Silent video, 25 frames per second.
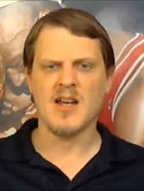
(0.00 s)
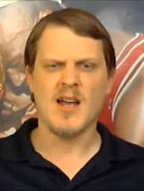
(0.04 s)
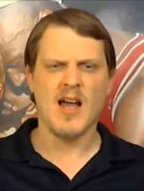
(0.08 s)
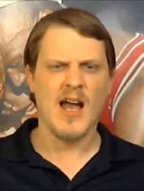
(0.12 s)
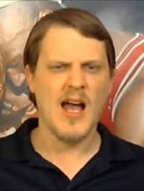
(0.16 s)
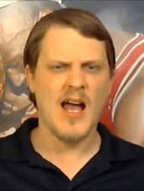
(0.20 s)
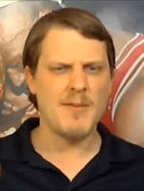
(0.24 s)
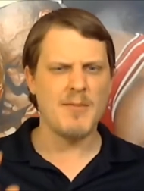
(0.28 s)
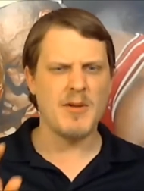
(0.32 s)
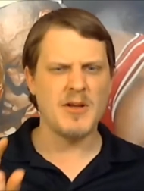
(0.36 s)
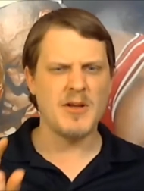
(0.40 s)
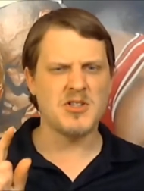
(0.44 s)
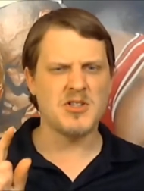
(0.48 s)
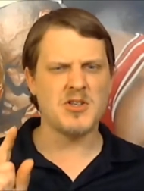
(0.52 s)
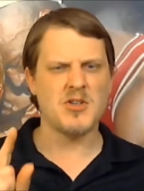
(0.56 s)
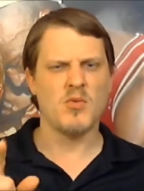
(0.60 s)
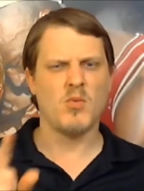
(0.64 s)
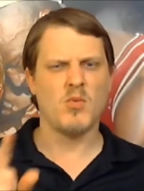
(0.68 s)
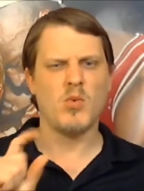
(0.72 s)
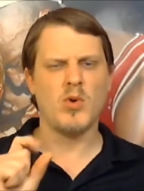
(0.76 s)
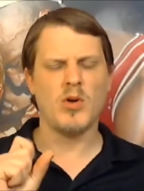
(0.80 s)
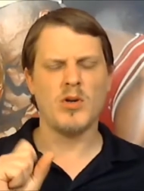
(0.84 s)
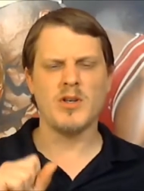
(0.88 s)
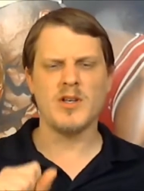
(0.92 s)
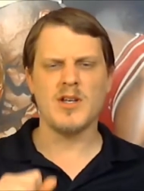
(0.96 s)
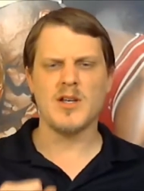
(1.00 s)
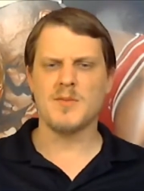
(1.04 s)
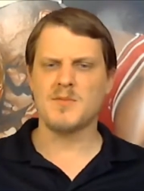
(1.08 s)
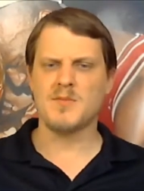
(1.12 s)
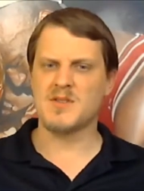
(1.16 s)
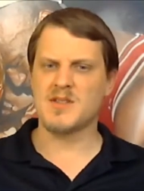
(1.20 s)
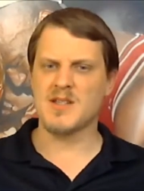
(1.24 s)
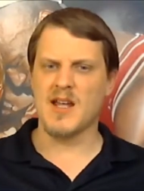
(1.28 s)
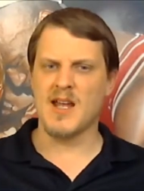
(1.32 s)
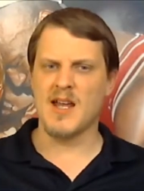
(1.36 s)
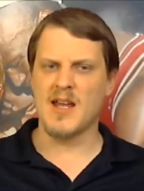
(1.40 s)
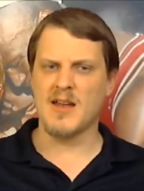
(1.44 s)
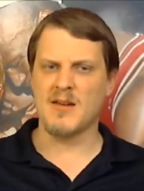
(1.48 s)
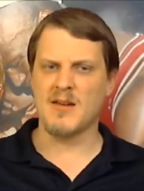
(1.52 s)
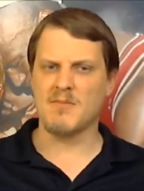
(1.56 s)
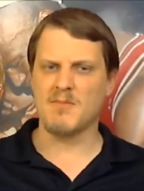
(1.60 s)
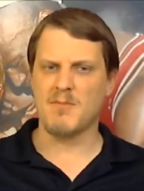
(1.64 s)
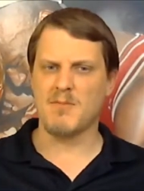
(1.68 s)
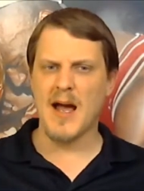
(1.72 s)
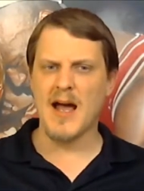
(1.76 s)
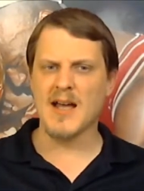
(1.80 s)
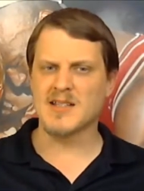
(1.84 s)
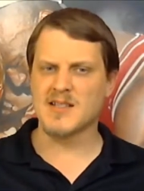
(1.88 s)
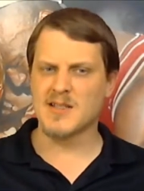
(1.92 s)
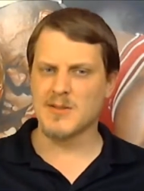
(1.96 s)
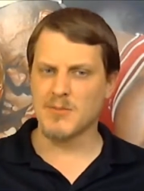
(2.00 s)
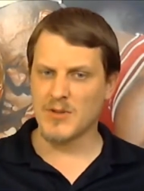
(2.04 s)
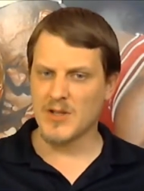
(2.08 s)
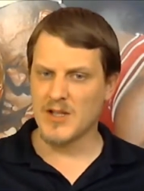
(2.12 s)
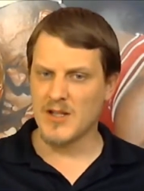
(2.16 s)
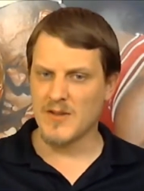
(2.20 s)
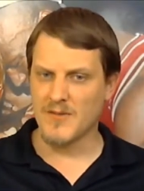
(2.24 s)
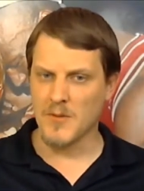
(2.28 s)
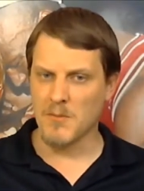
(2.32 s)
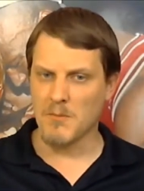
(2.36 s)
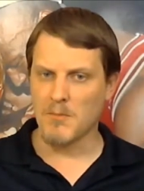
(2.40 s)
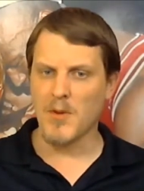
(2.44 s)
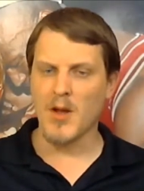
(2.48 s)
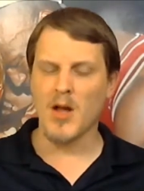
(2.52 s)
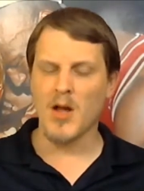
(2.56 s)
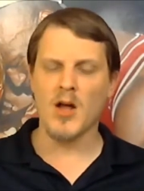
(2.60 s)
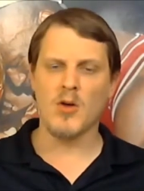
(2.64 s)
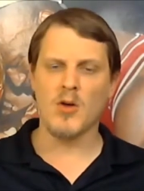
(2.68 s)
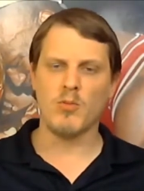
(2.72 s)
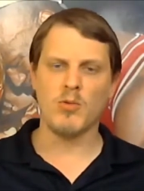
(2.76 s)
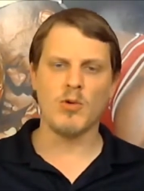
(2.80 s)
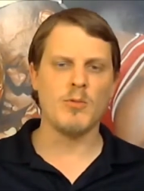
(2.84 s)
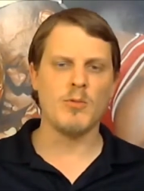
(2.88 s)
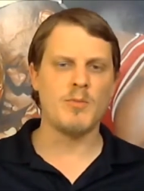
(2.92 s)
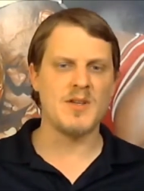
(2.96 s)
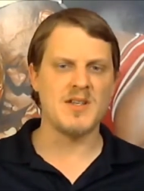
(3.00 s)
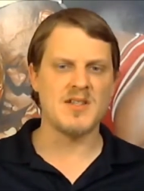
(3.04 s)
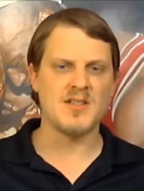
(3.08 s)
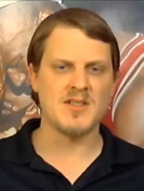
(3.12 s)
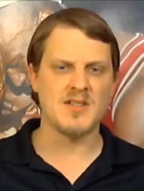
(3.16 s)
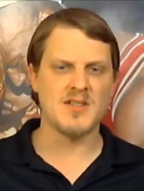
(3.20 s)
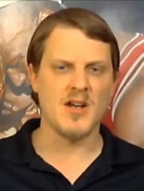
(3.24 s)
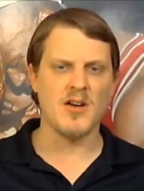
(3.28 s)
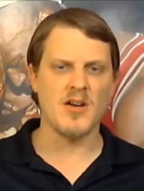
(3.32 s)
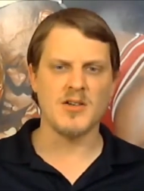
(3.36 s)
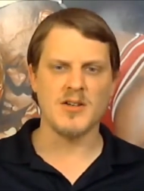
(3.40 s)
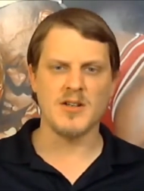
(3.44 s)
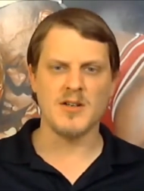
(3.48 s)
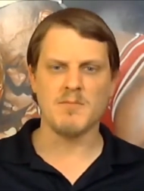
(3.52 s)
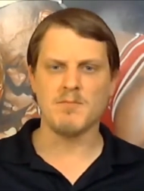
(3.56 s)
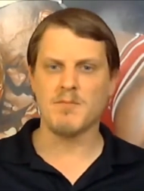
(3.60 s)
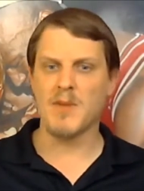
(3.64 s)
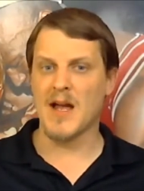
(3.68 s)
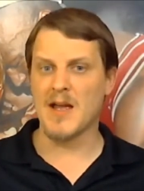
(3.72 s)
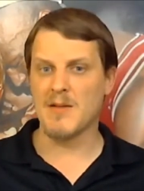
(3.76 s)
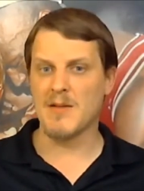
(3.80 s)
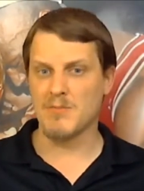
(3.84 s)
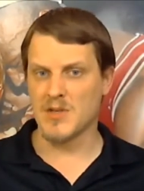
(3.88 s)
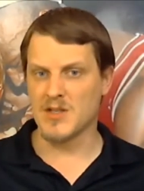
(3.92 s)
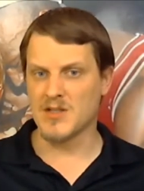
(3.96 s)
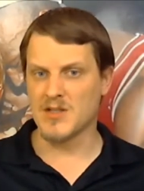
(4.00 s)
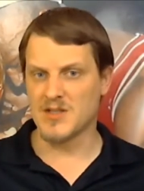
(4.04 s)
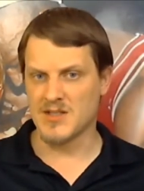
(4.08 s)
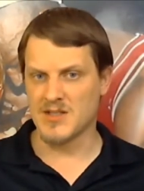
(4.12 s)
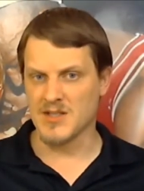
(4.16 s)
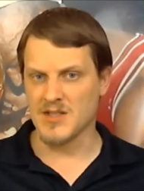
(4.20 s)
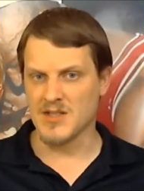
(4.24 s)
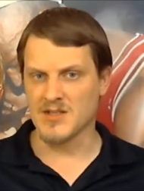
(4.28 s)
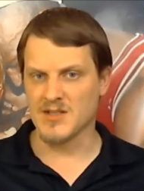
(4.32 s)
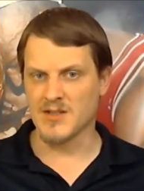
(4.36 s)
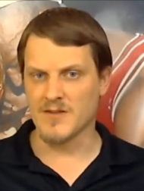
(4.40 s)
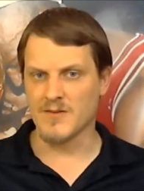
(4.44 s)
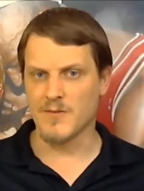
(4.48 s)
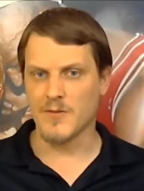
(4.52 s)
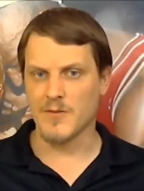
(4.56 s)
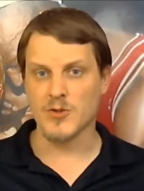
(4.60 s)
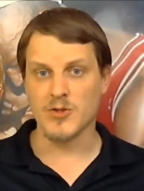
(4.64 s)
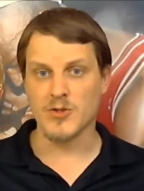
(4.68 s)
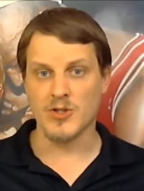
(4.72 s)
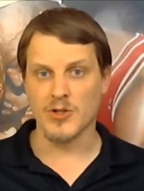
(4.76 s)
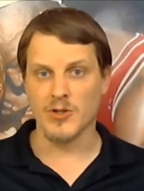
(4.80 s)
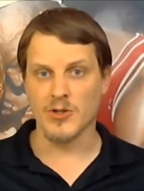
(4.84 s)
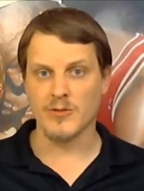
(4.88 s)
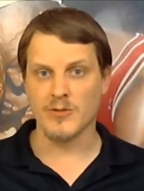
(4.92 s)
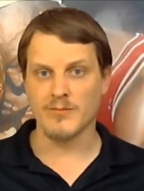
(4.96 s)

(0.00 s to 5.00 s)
I bet you Williams and possibly even Ball will be starting by midseason for sure.